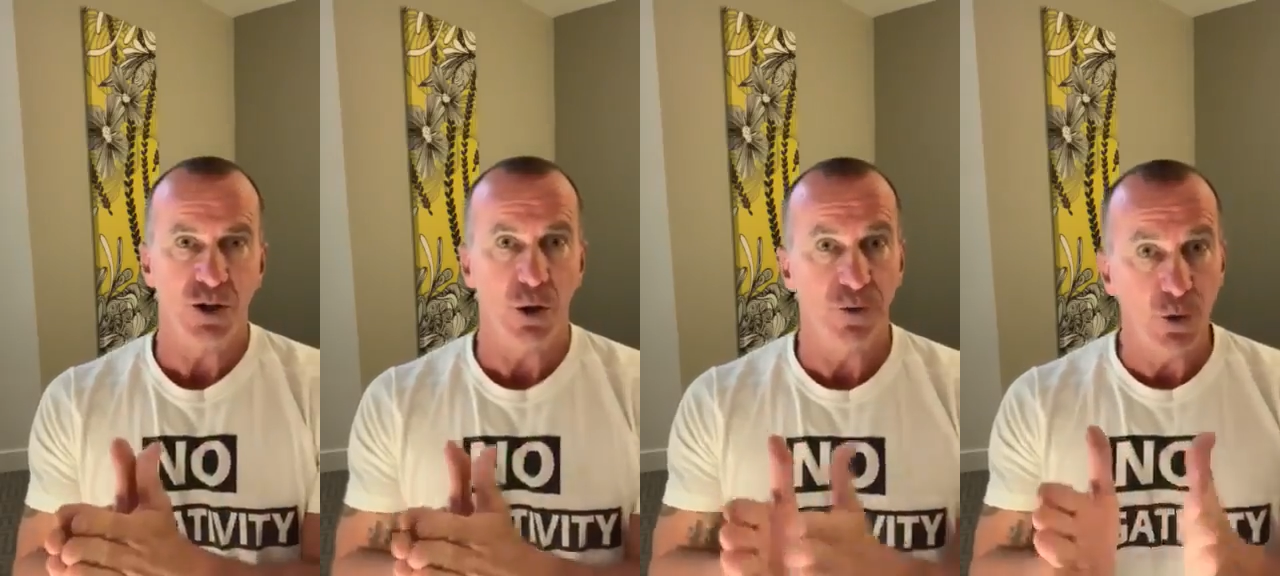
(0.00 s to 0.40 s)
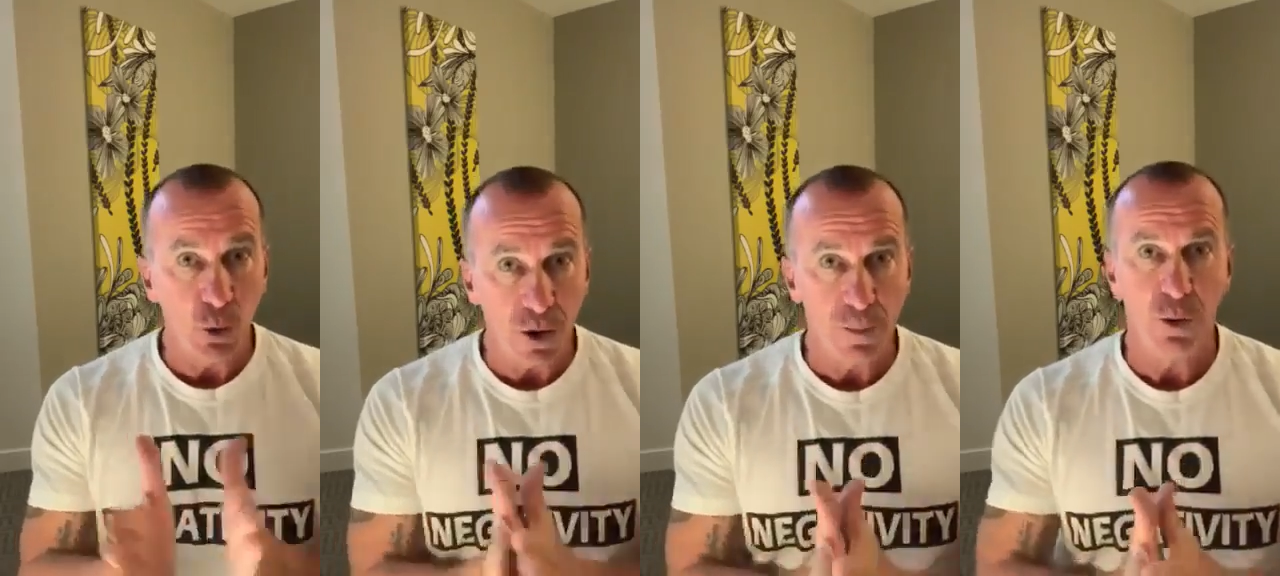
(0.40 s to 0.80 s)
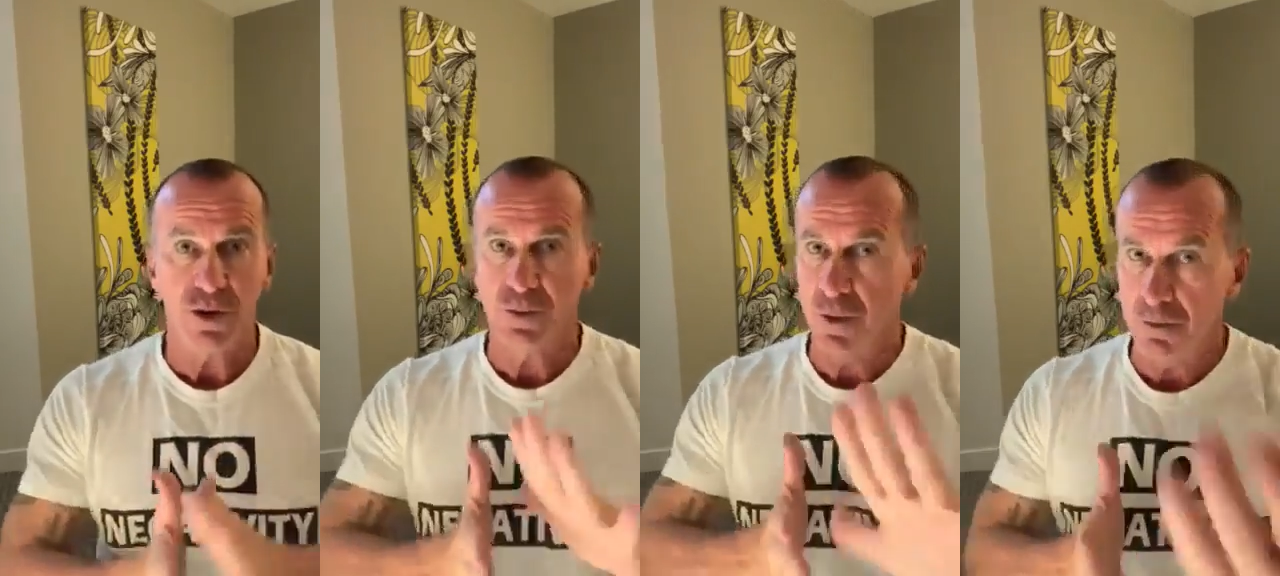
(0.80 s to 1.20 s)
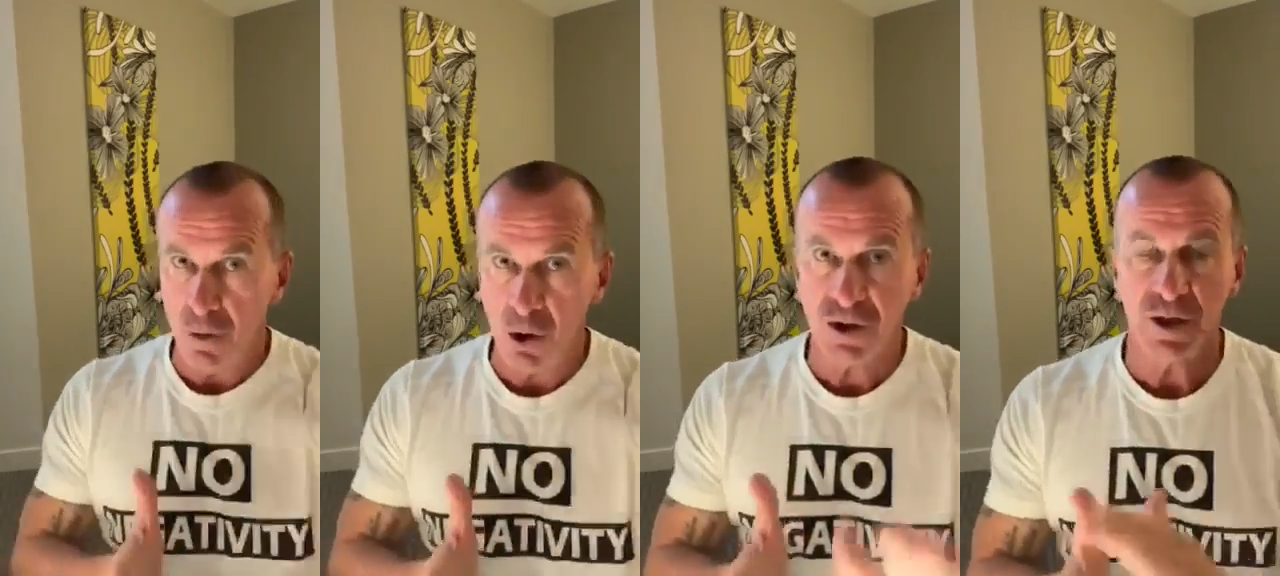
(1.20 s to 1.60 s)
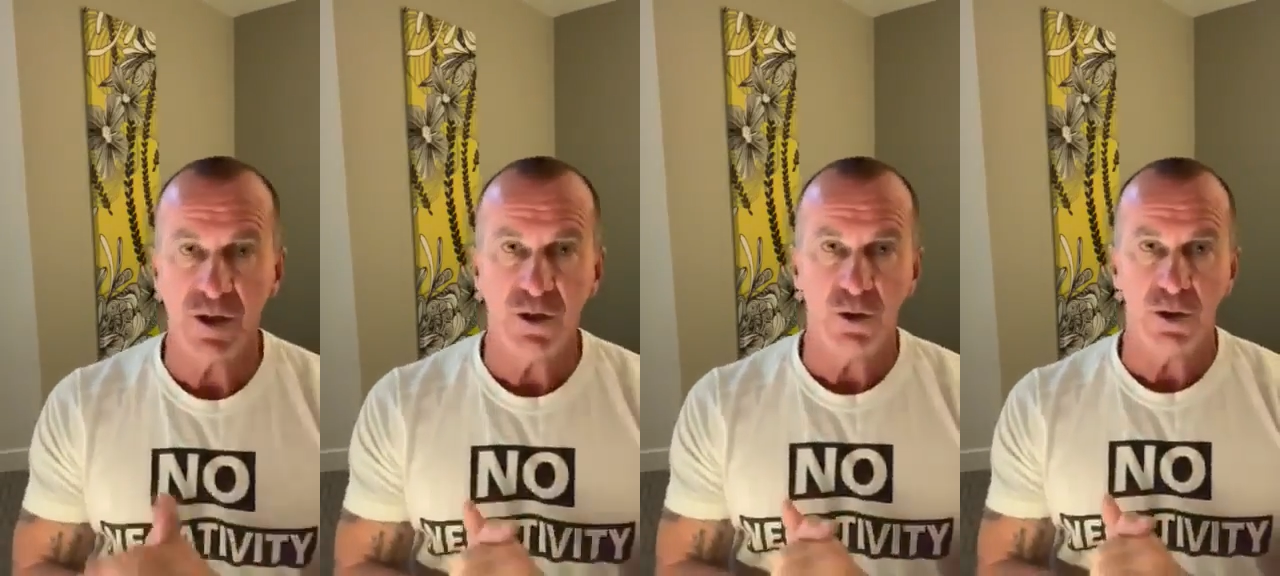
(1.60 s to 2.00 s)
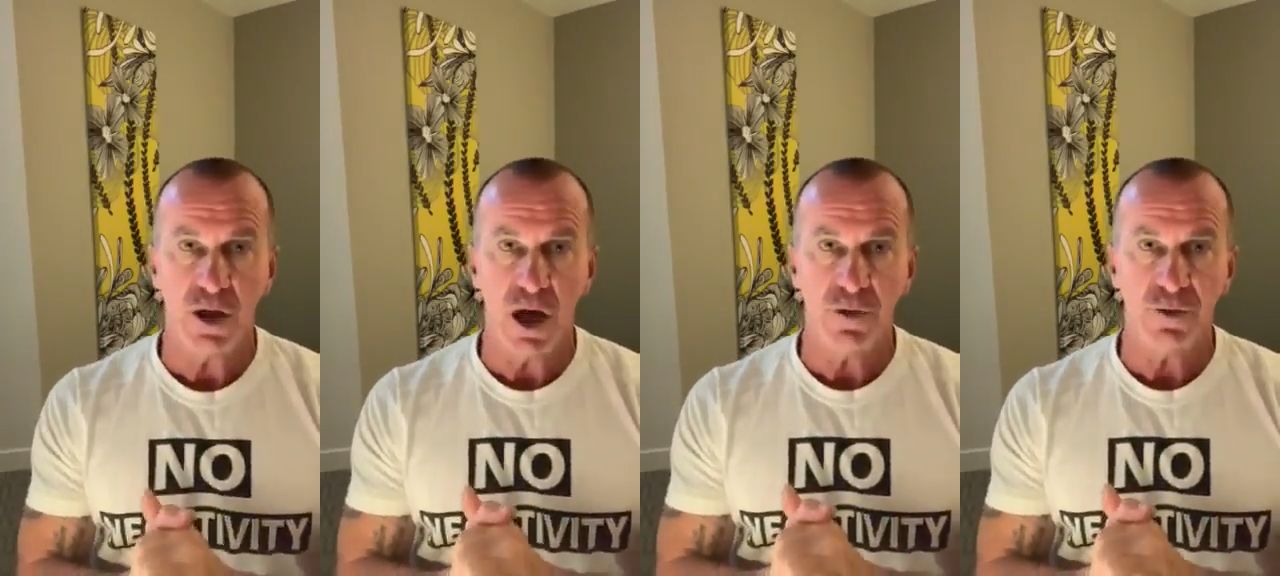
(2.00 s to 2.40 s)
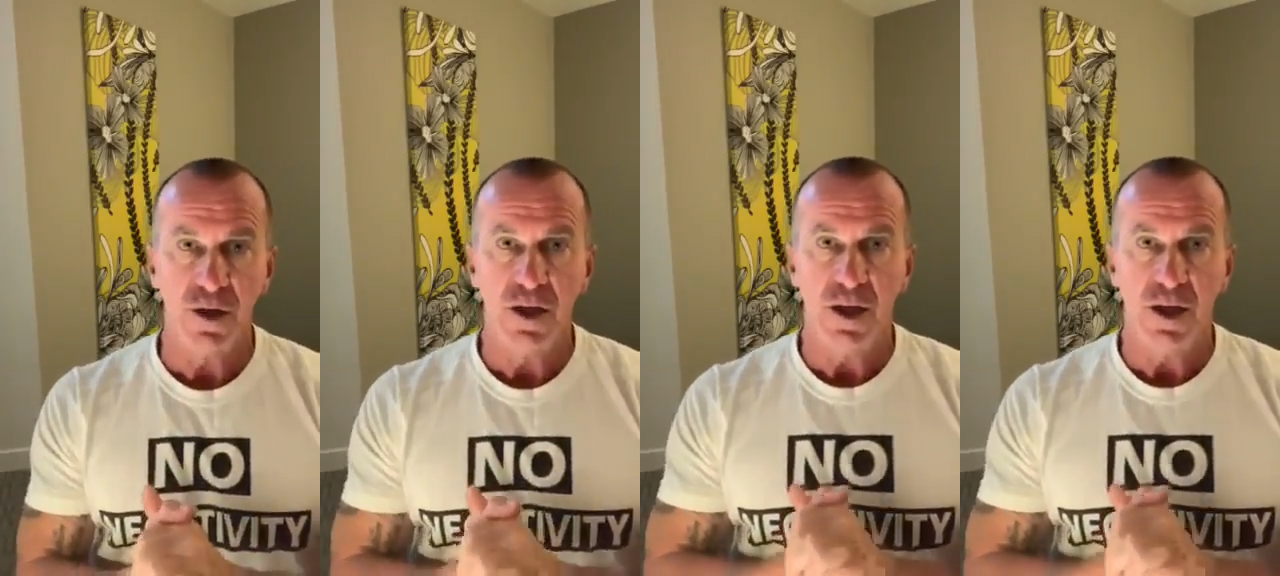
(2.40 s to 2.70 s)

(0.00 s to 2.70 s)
So if you want to put some emotion into your life,